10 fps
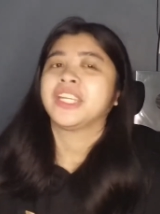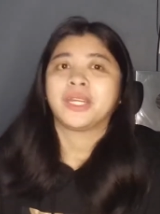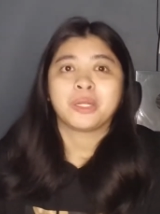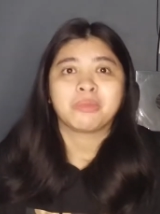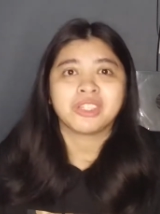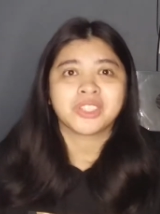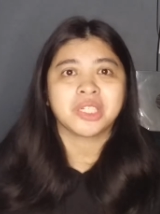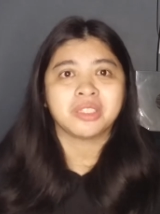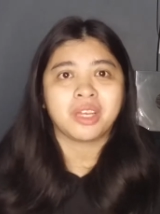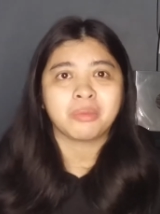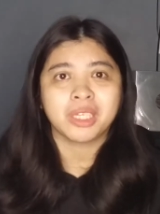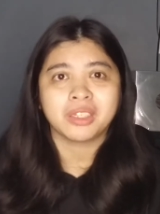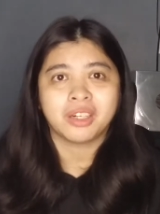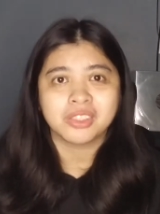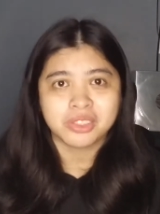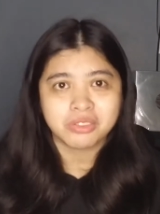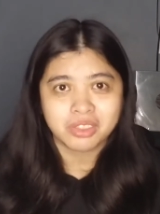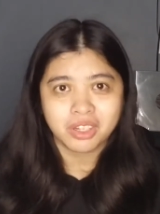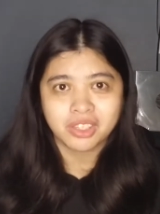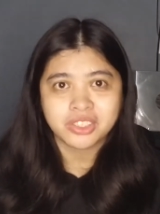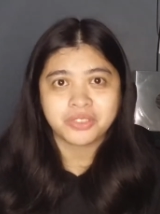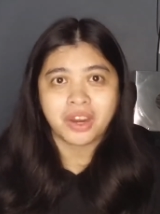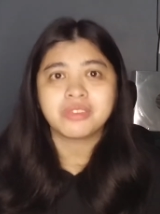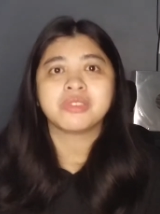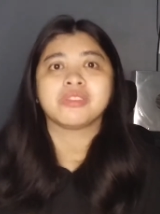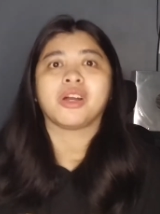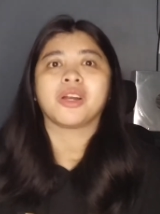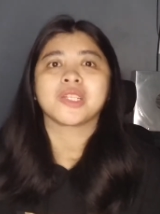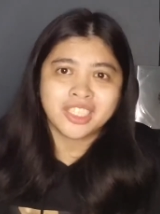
Here in my channel, I make concert vlogs, travel vlogs,